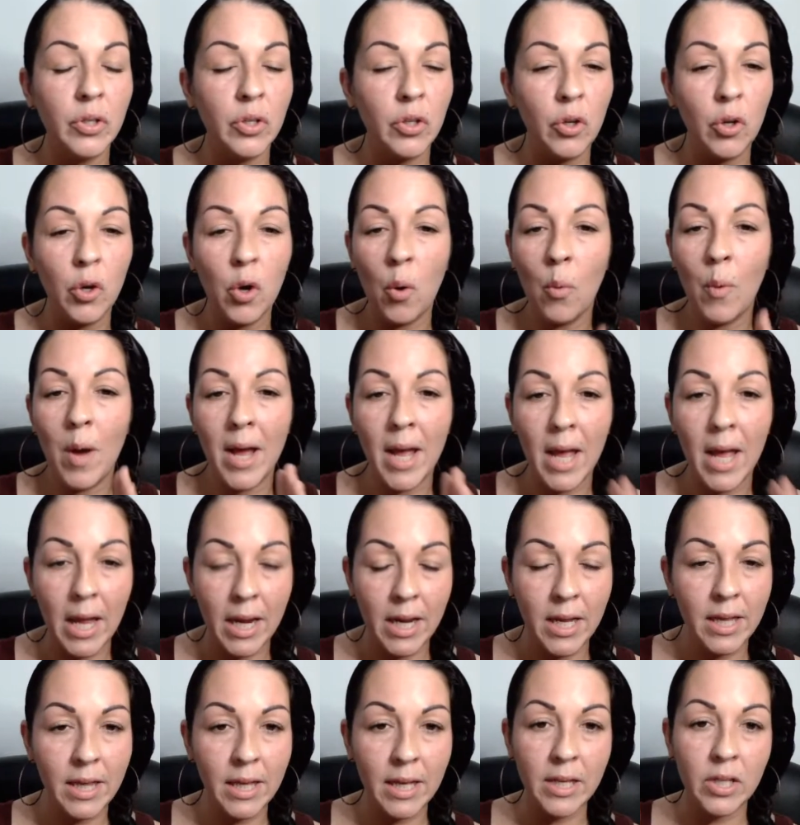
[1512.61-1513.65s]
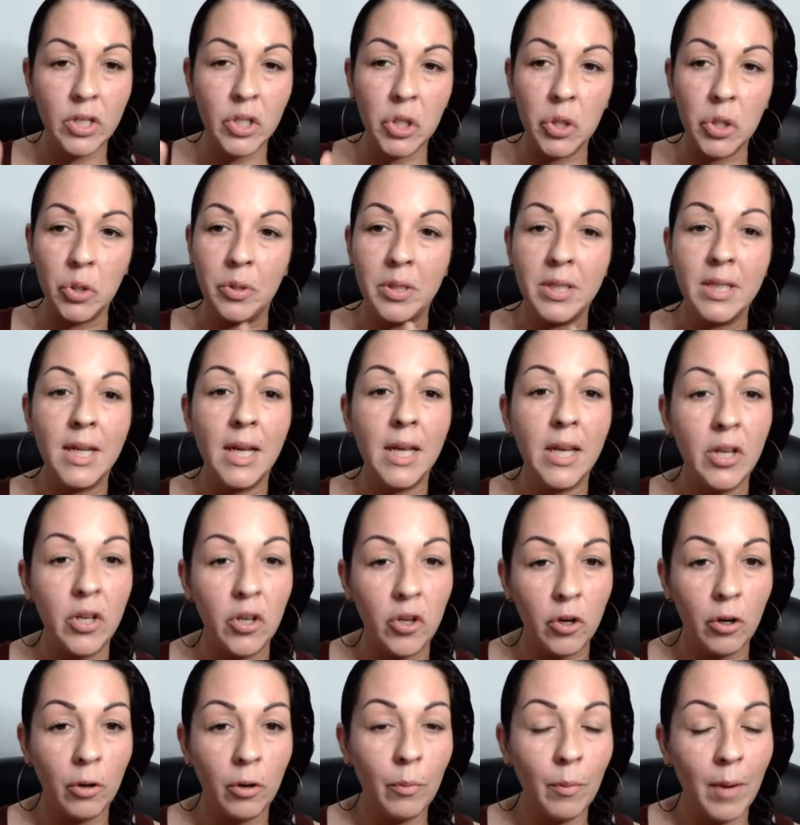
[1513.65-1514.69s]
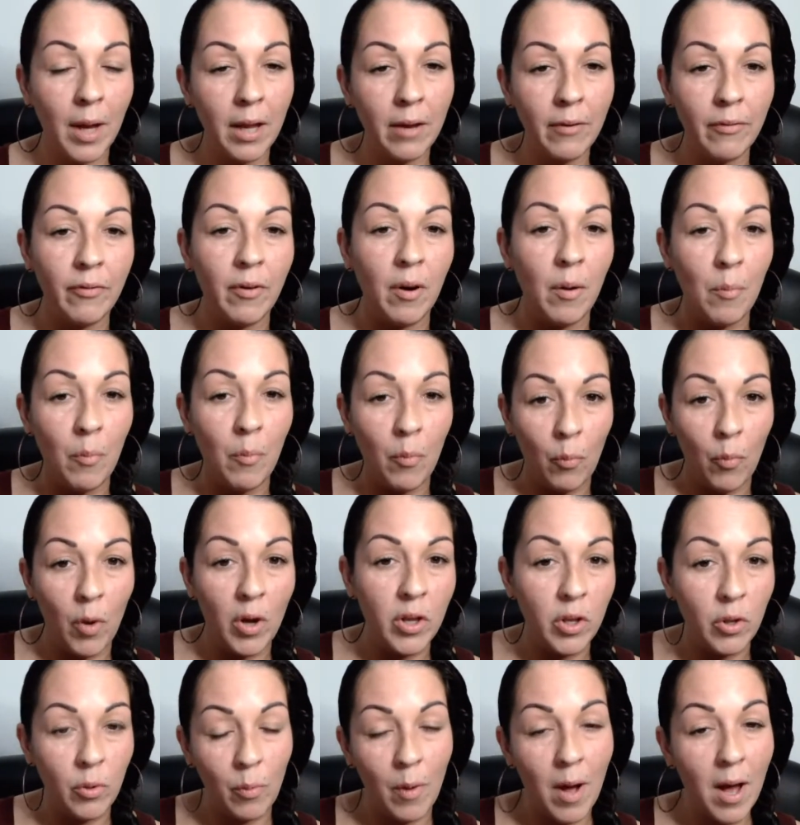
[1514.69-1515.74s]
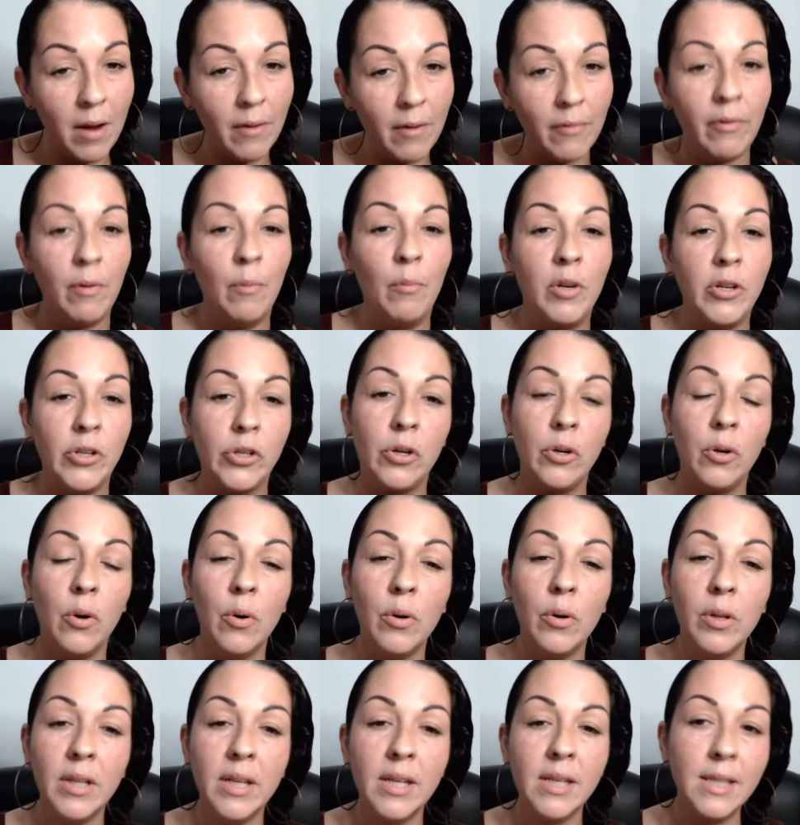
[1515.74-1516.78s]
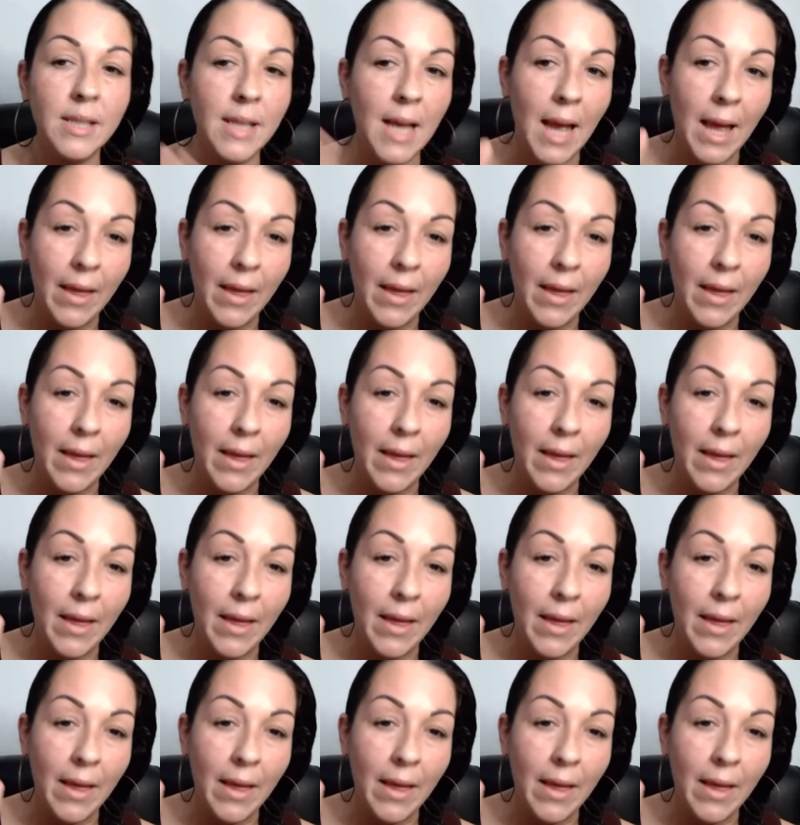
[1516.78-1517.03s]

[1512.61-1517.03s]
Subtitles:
You don't want anything to stand in your way from what you want, from what your goal is.